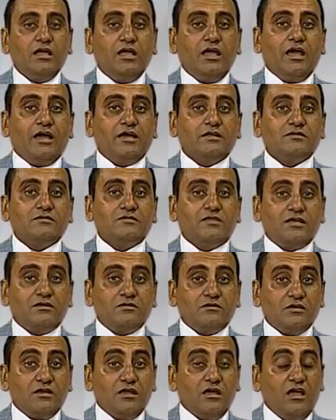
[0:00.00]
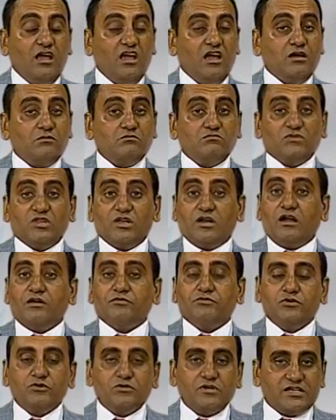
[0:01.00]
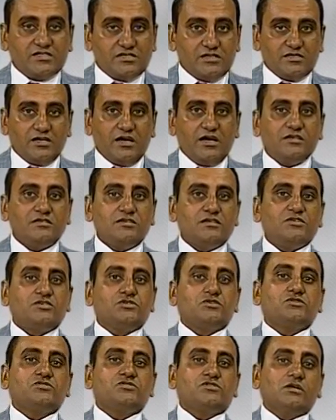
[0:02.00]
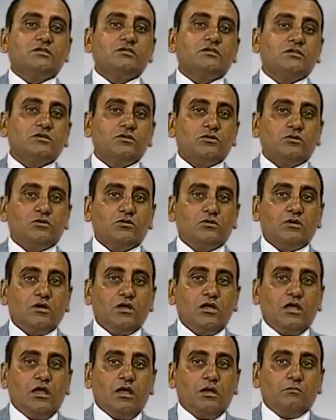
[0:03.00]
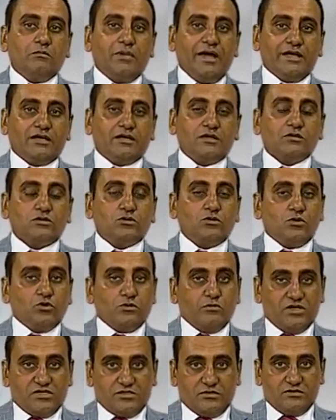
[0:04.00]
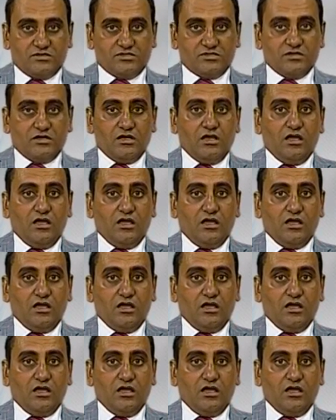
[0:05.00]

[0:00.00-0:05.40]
And then there are a few exercises to strengthen your back and core muscles,